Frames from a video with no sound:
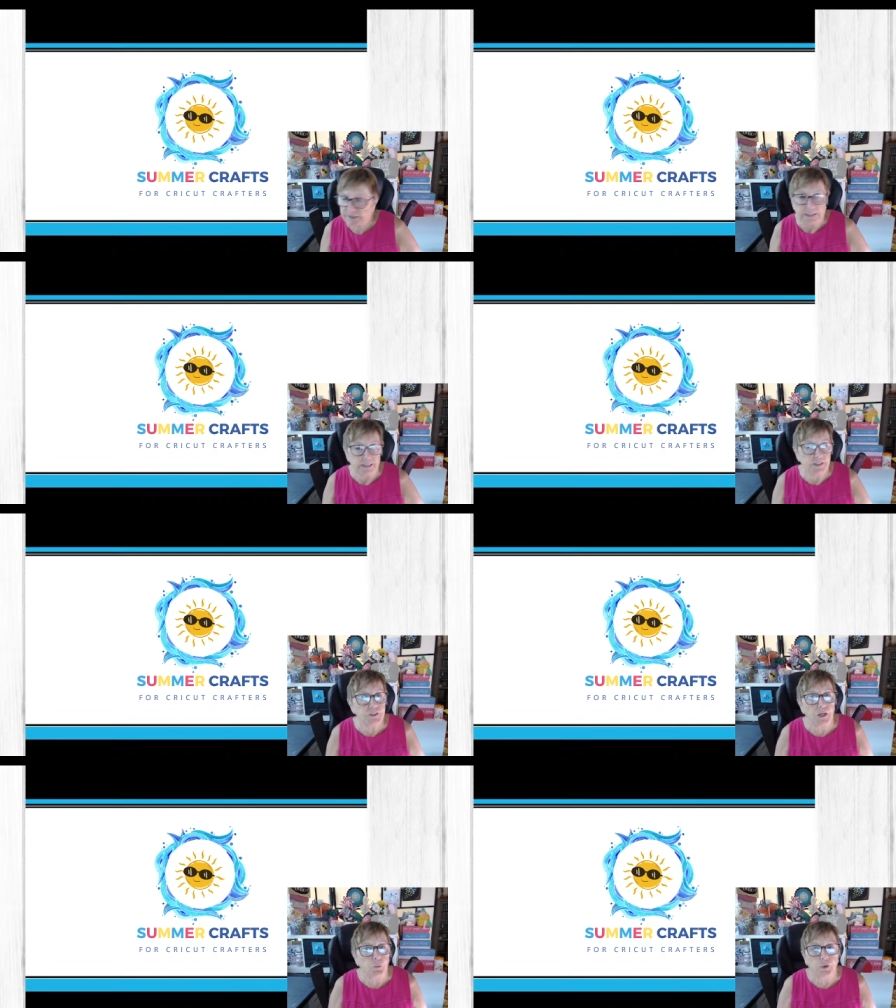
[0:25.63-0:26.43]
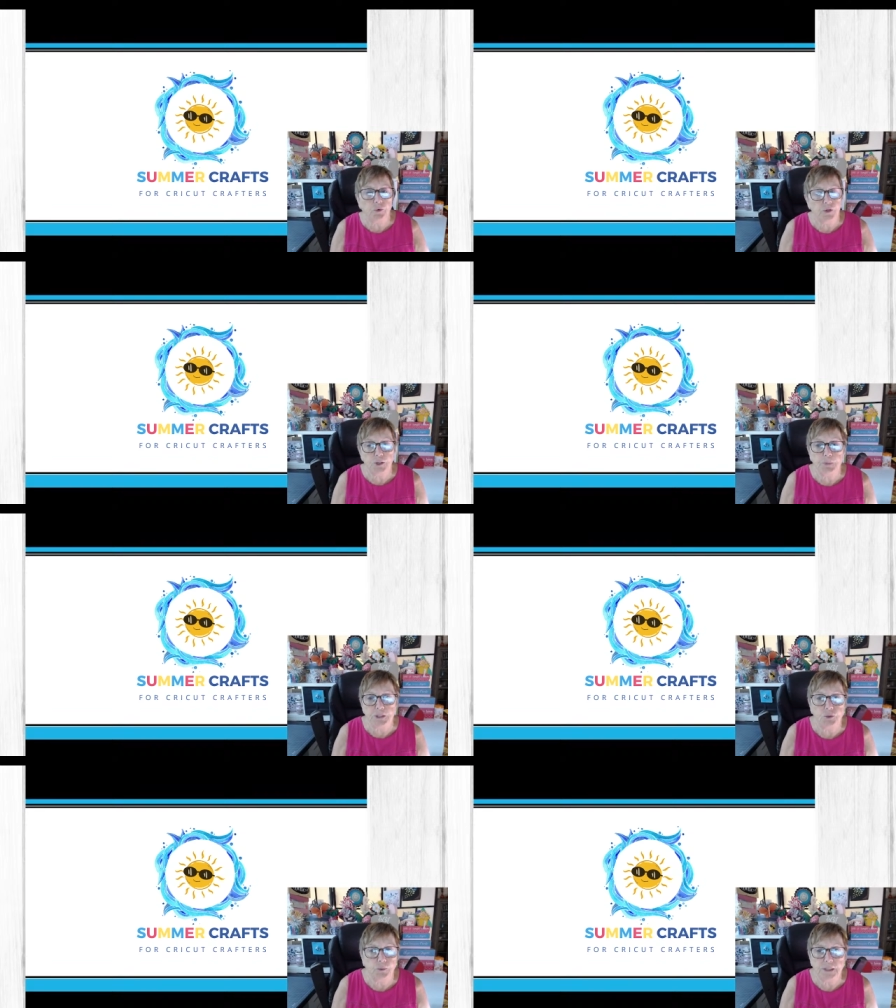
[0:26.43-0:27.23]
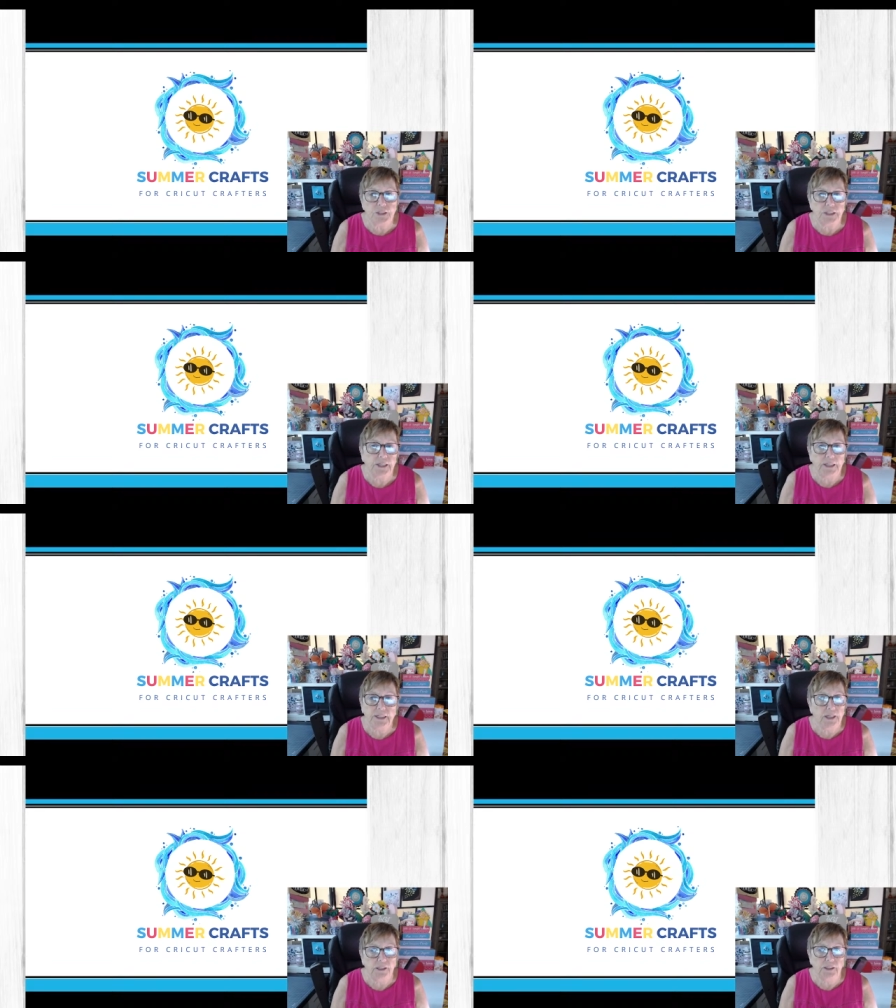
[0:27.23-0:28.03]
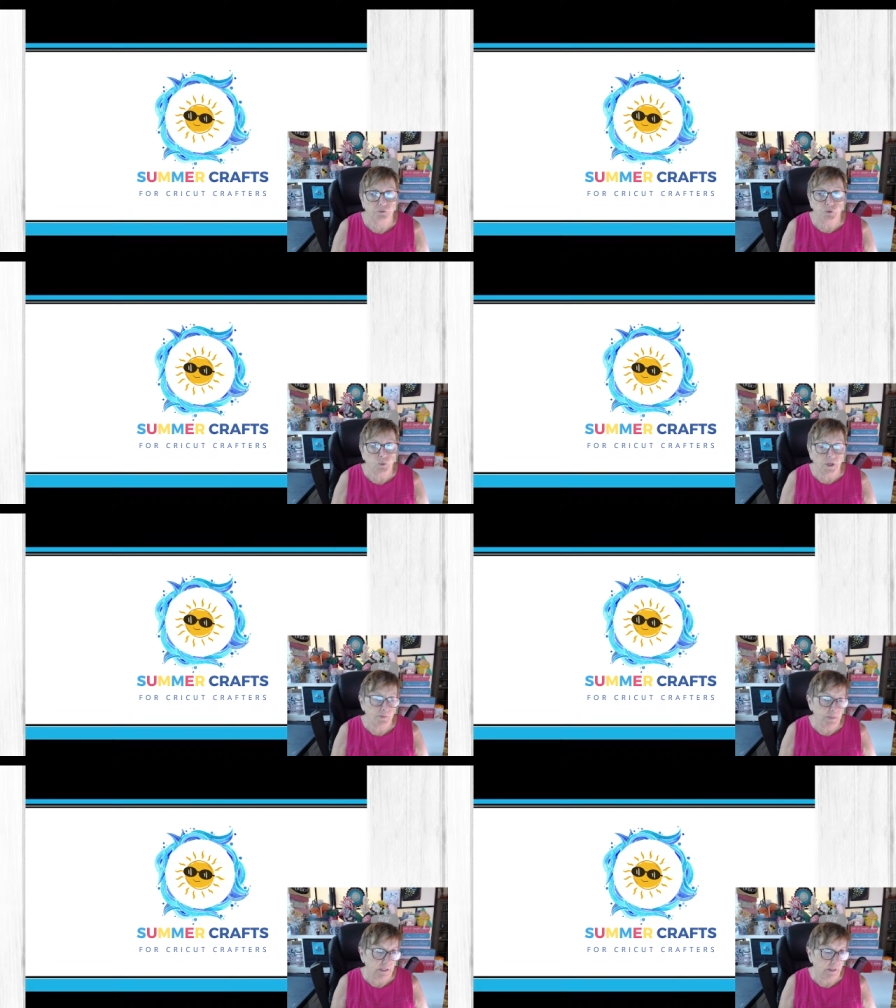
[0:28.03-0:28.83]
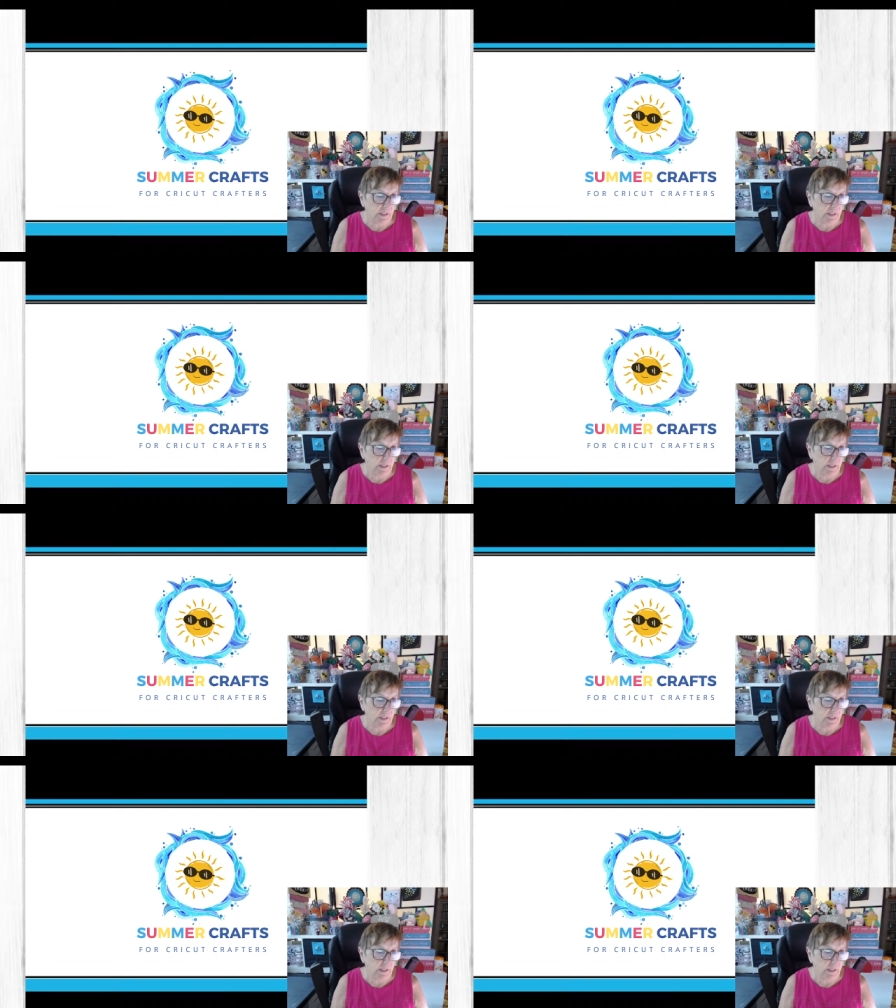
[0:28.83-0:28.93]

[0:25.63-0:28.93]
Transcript: things that we're going to be doing today and if you come in